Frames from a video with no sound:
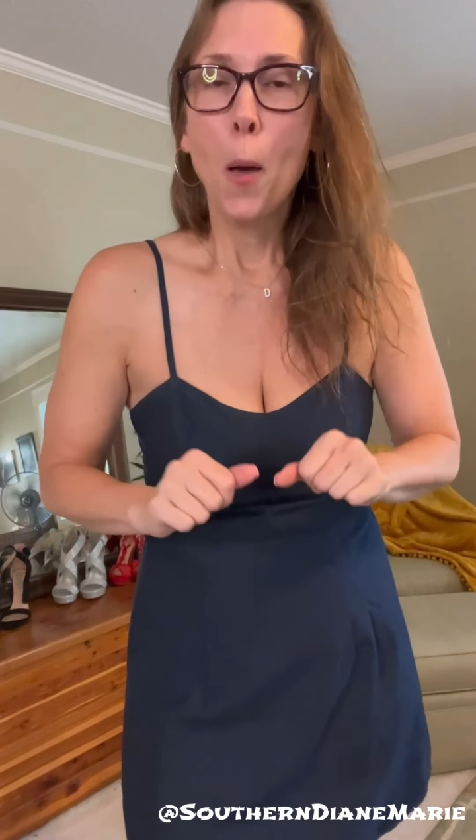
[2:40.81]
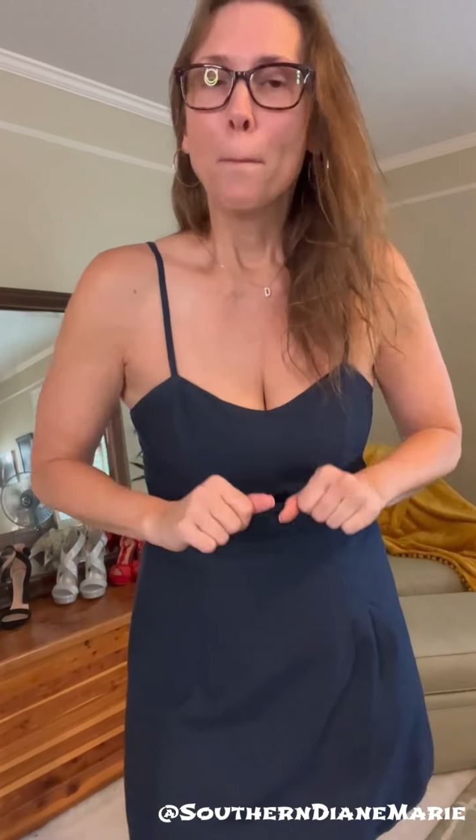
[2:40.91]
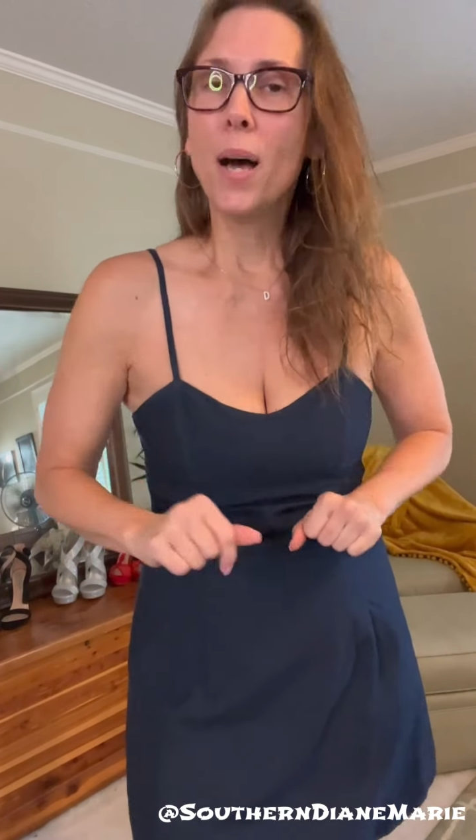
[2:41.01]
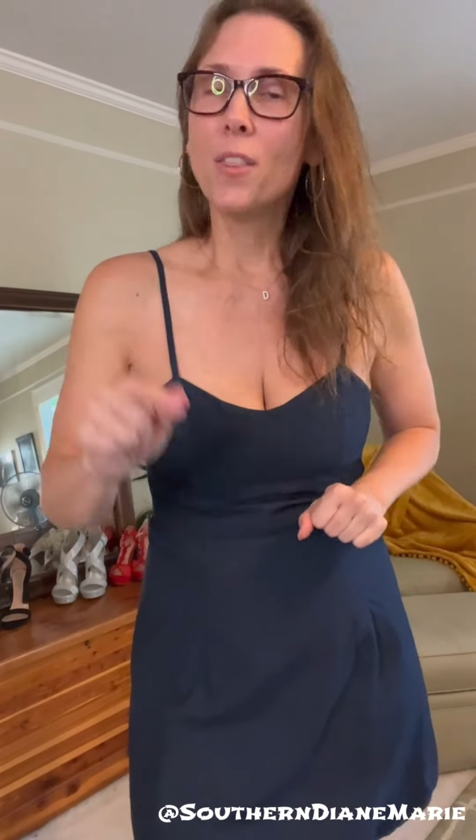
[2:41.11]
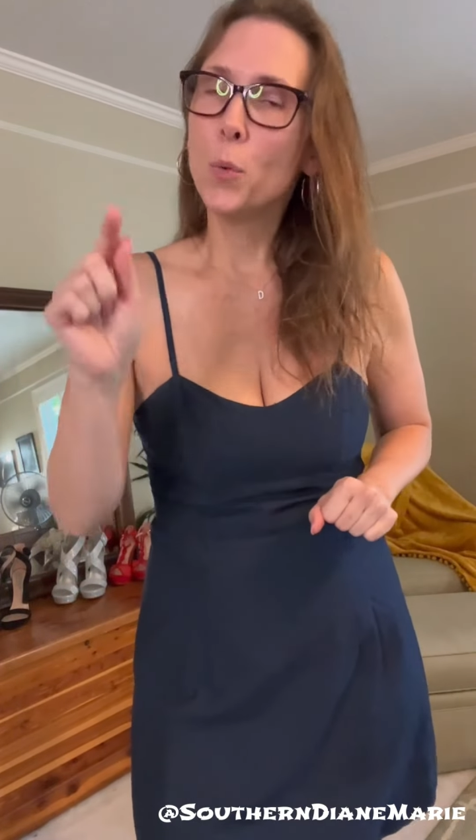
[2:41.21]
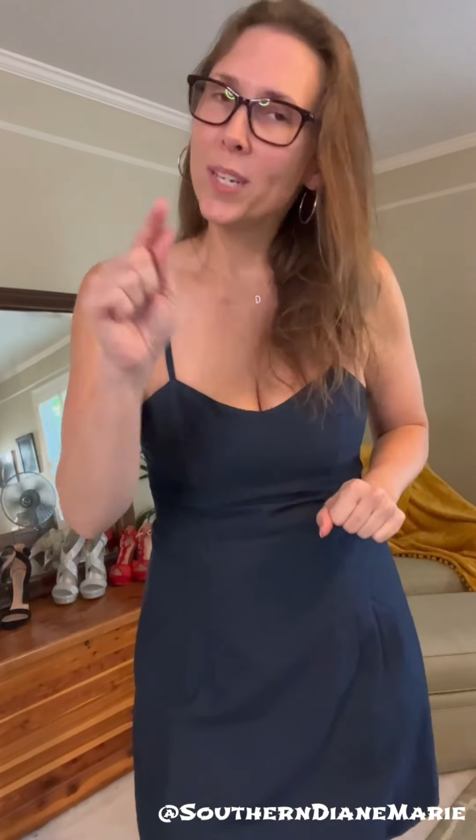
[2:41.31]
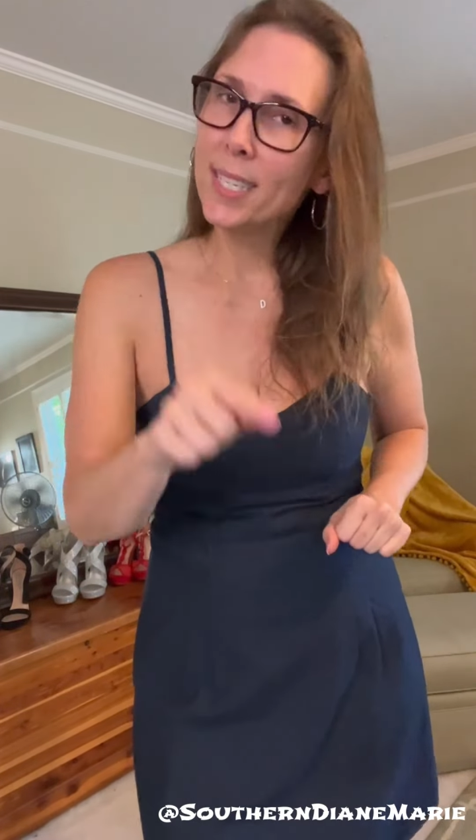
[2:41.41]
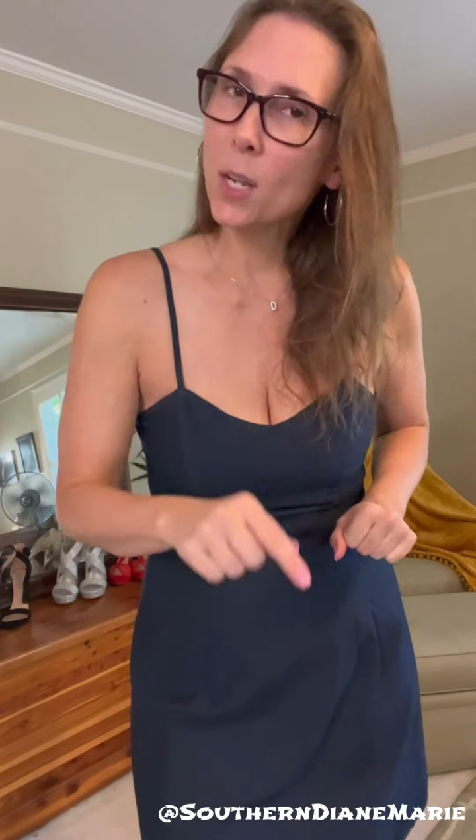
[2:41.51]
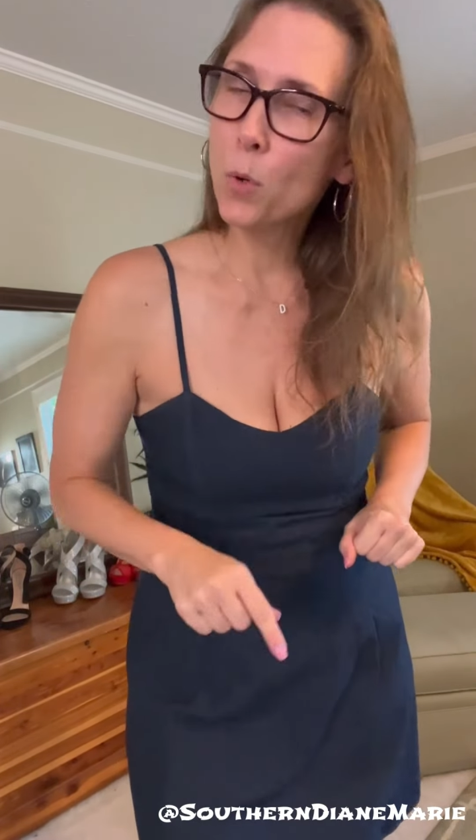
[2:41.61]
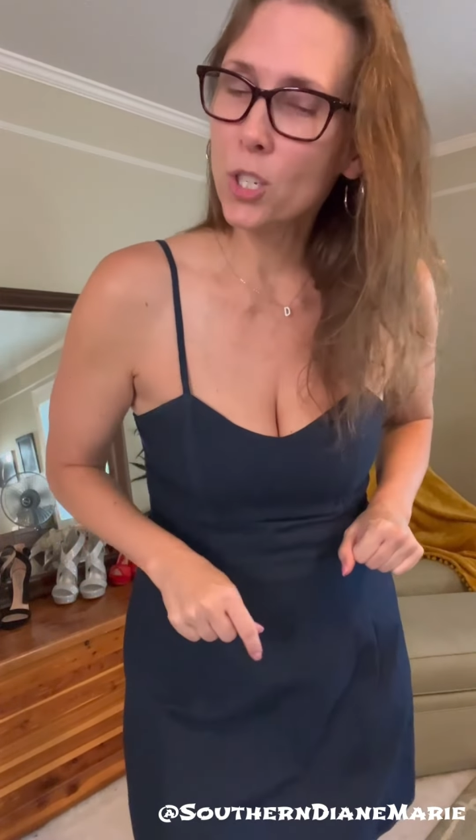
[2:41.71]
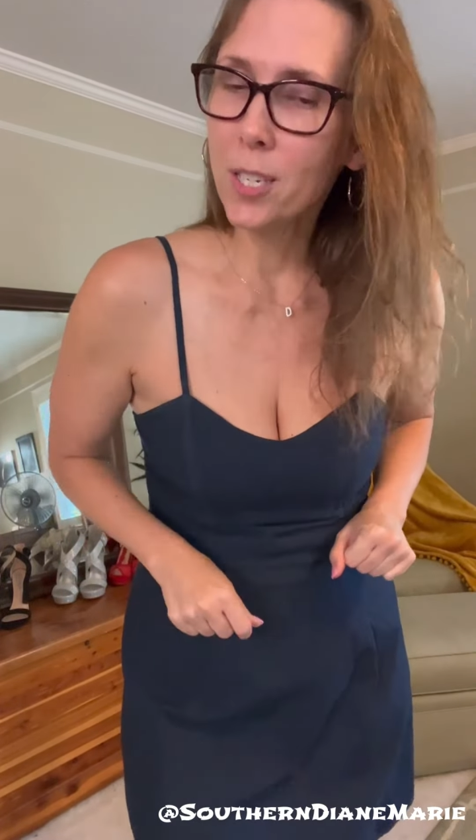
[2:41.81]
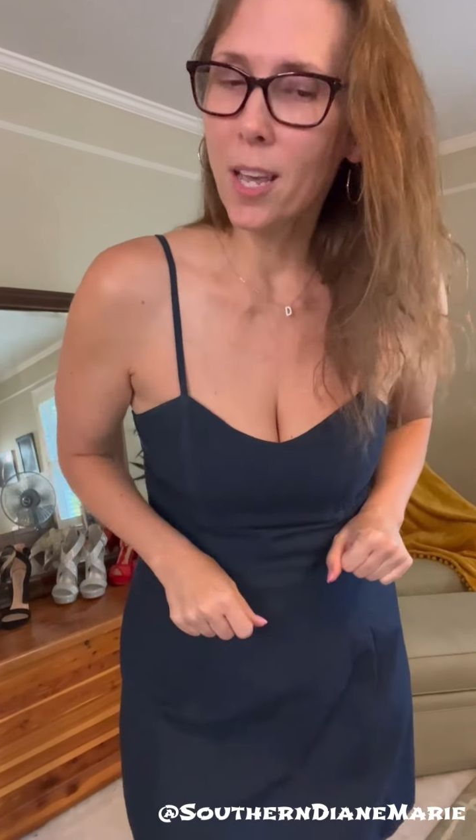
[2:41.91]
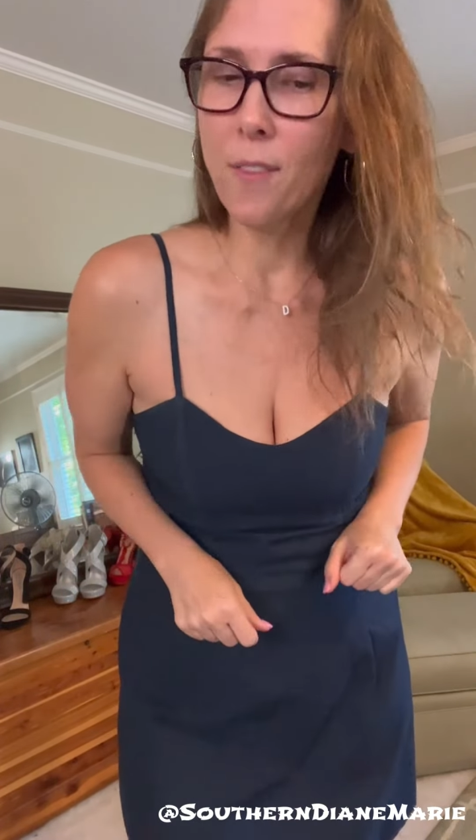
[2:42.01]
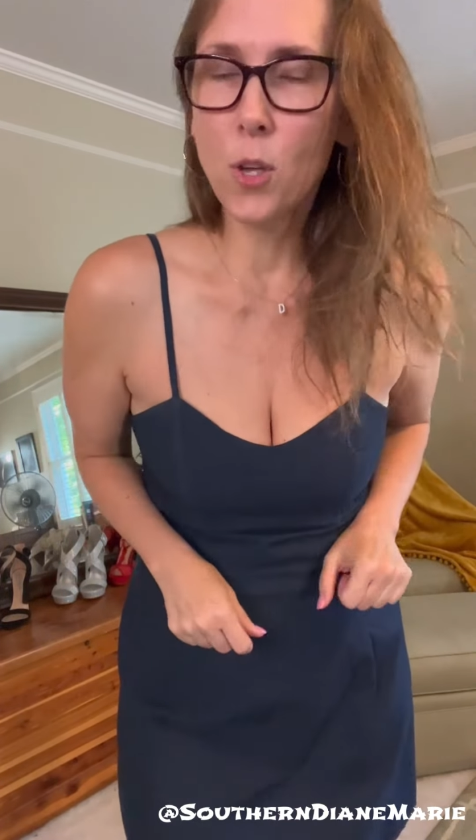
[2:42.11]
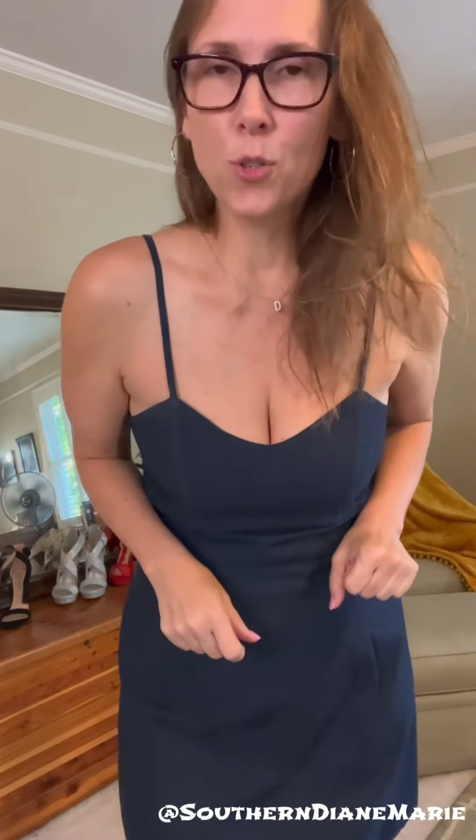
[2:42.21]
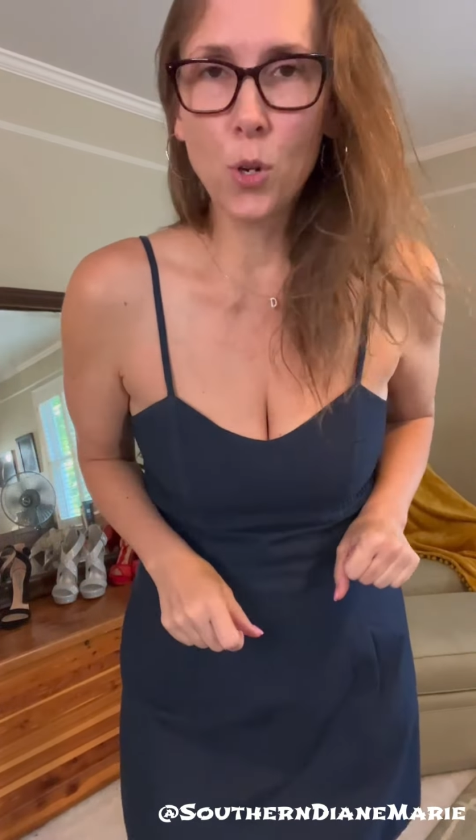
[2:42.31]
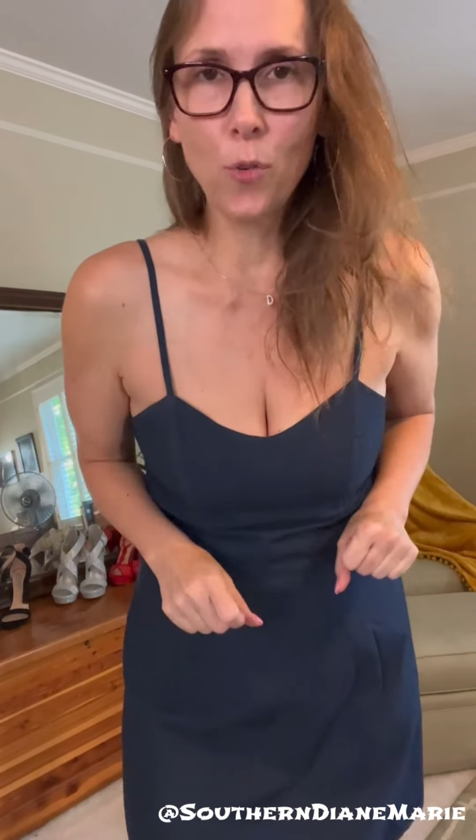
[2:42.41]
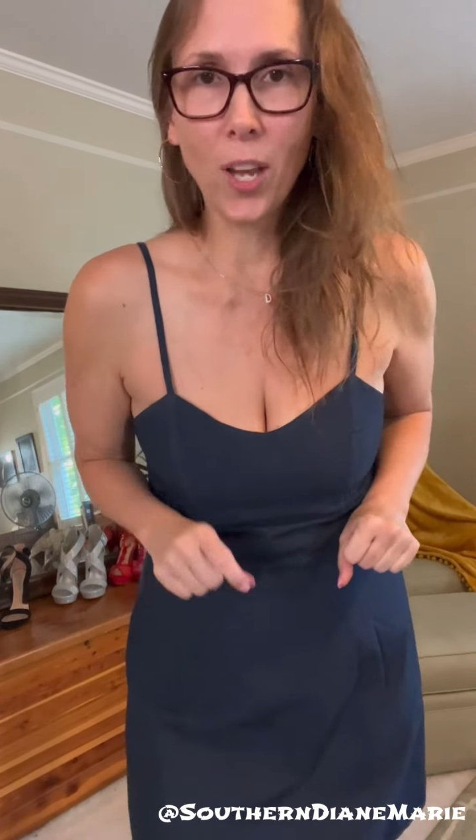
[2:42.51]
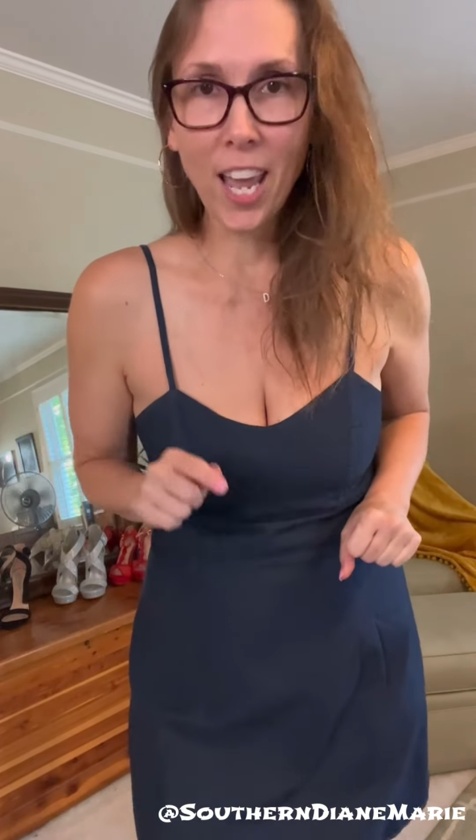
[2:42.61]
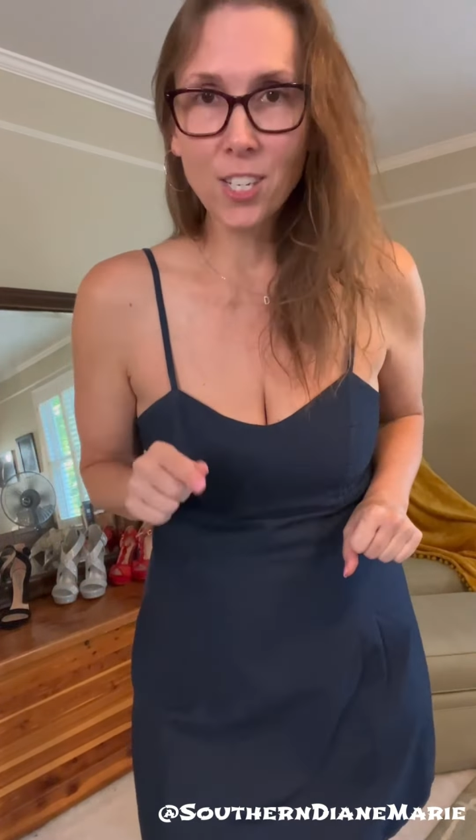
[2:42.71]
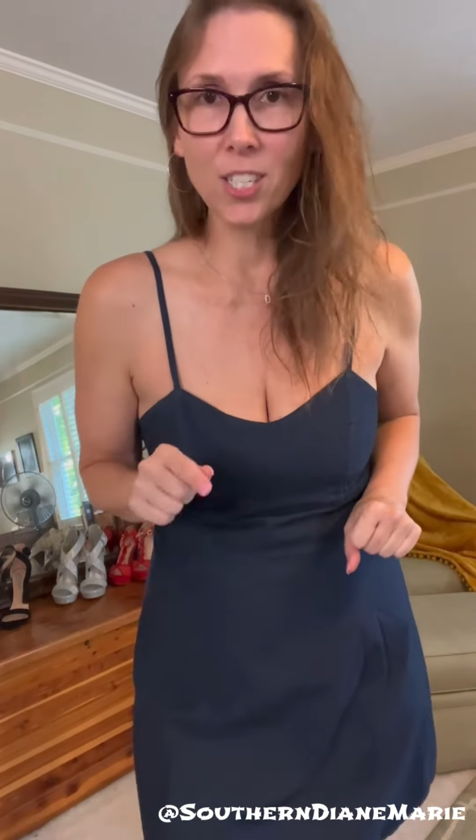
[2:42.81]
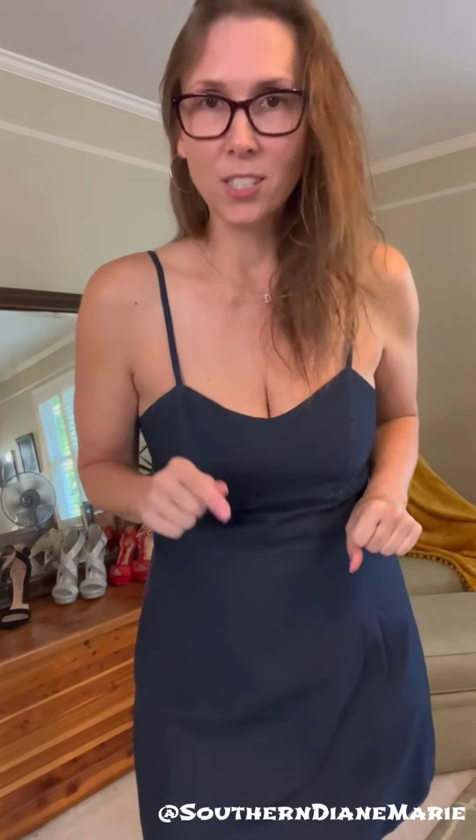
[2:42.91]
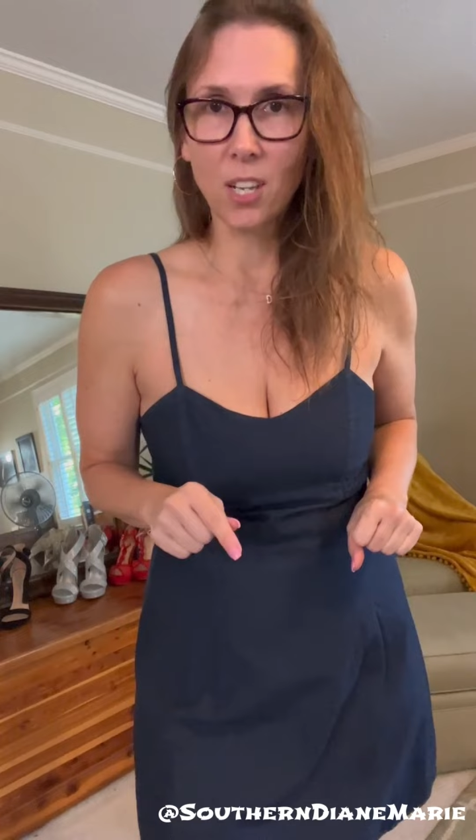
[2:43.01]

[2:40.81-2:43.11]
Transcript: but the reason I want you to have those notifications